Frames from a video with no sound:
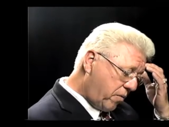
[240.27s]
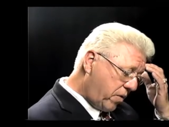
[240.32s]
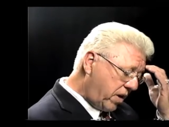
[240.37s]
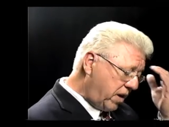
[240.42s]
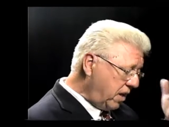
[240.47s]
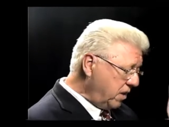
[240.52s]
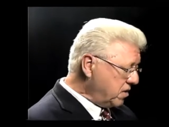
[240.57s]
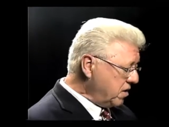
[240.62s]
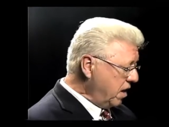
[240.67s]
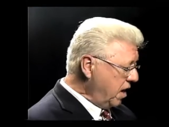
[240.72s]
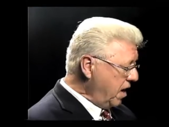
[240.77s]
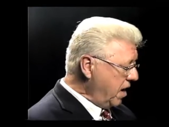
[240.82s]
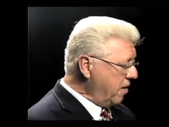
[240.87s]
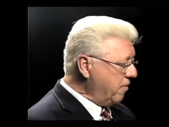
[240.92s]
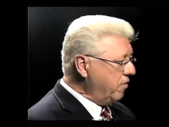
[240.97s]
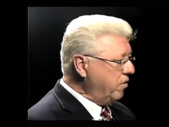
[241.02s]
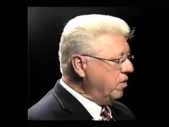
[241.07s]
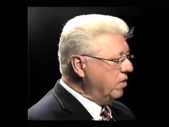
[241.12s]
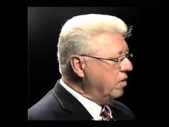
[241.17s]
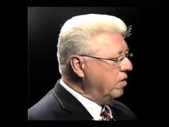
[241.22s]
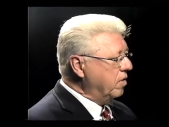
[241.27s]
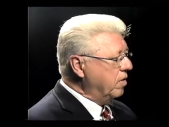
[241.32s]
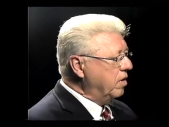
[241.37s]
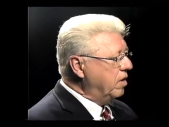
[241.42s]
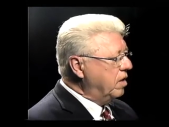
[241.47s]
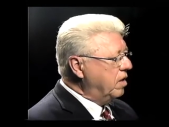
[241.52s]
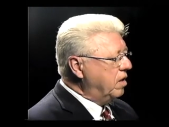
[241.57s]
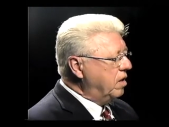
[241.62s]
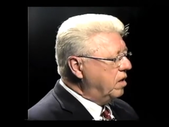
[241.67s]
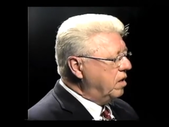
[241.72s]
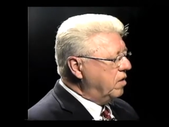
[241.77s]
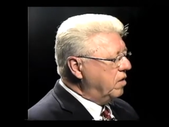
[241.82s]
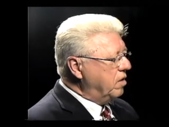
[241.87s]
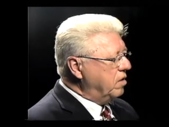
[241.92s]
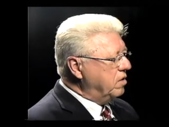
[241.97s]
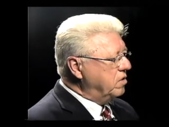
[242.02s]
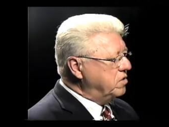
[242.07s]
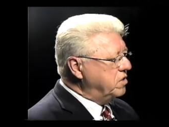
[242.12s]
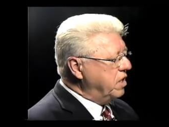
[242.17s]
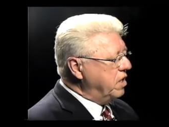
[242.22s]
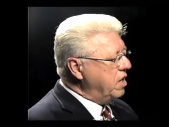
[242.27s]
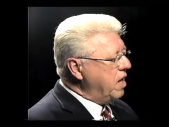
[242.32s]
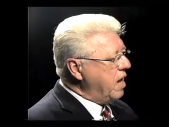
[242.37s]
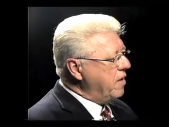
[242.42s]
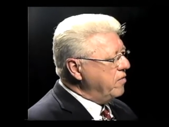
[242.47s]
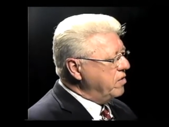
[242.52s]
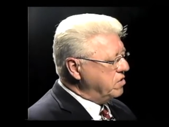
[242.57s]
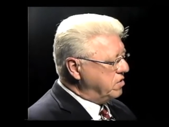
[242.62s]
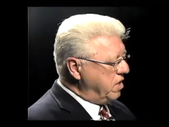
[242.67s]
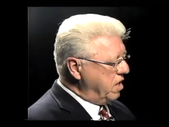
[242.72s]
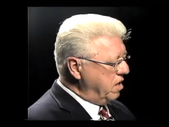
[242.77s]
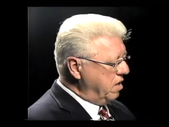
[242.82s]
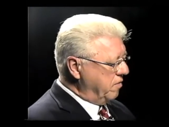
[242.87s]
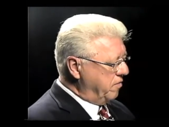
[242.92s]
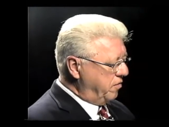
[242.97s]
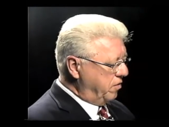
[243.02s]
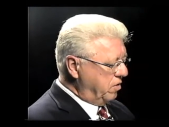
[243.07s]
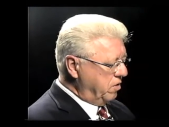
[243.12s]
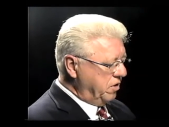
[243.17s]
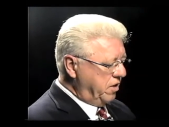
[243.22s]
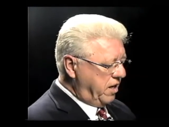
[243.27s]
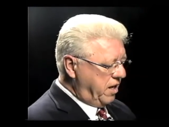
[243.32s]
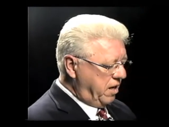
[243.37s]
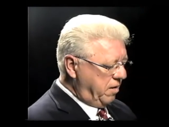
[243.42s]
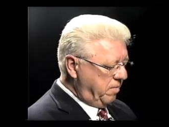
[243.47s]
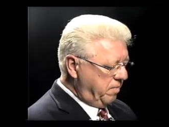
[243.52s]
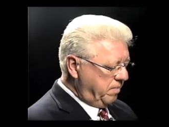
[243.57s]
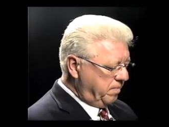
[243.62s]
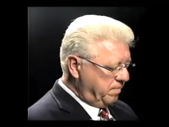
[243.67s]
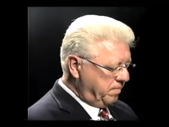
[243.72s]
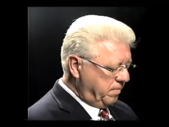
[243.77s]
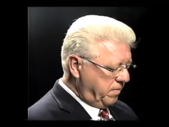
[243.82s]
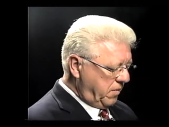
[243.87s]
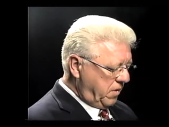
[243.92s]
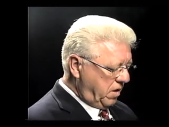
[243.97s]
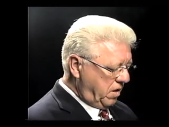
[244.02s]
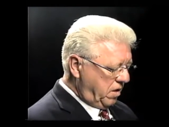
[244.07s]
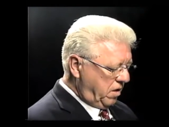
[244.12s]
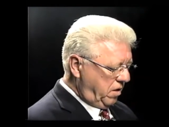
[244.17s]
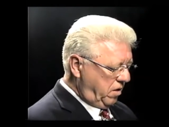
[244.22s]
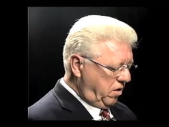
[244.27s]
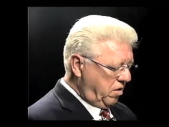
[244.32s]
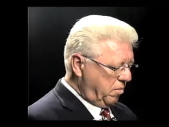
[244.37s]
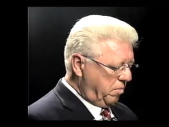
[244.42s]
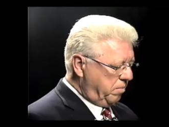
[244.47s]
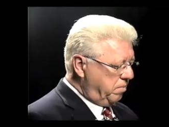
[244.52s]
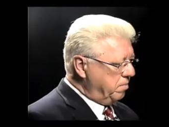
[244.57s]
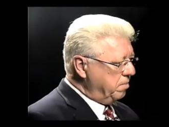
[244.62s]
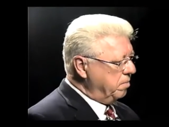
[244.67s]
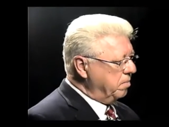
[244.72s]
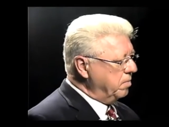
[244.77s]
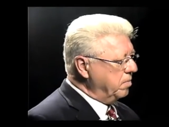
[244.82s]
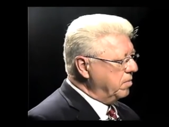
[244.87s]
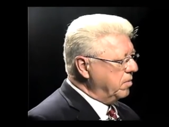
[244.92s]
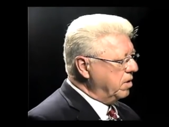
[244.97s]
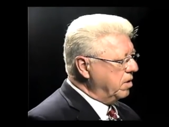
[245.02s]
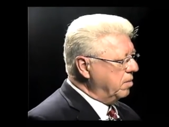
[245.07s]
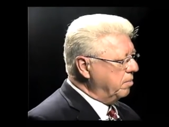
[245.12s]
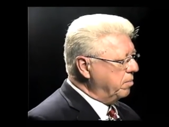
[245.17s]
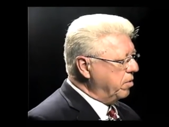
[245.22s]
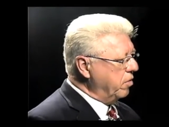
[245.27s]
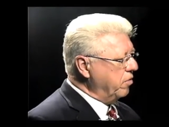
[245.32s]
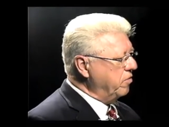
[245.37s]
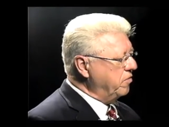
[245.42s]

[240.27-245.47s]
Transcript: need to have you state your full name, your birth